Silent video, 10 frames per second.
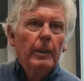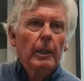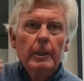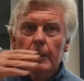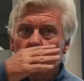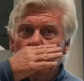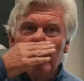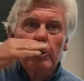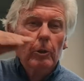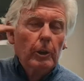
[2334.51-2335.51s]
that the
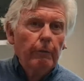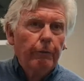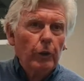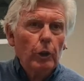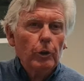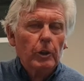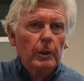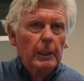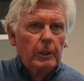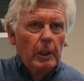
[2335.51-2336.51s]
sexual
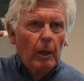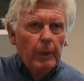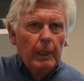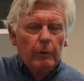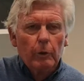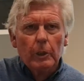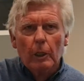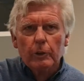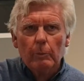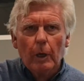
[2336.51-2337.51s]
confusion that's come in through
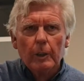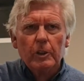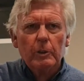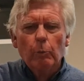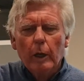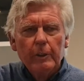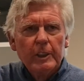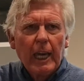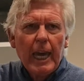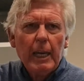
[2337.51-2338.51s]
cultural Marxism, one of
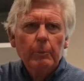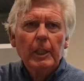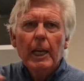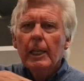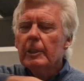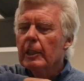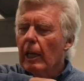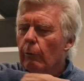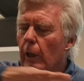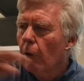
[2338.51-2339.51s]
its aims is to
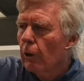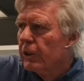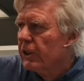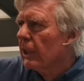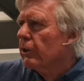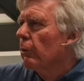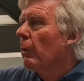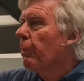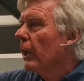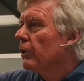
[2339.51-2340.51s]
get rid of all sexual
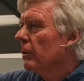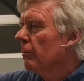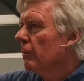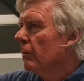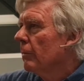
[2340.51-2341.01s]
repression.